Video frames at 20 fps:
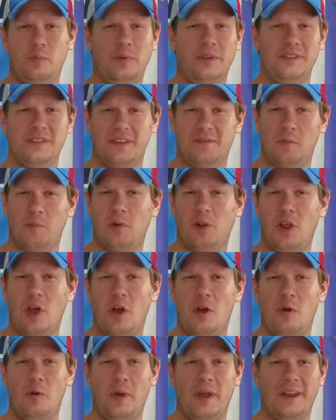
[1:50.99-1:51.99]
please leave them
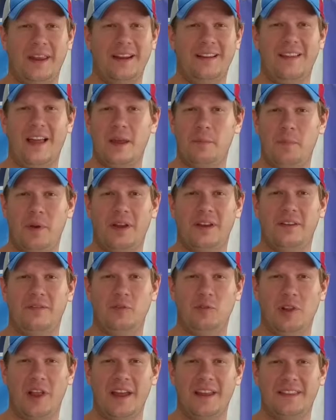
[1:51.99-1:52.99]
below and hit a like button
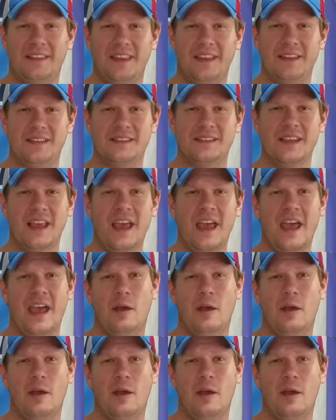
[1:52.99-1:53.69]
if you like this,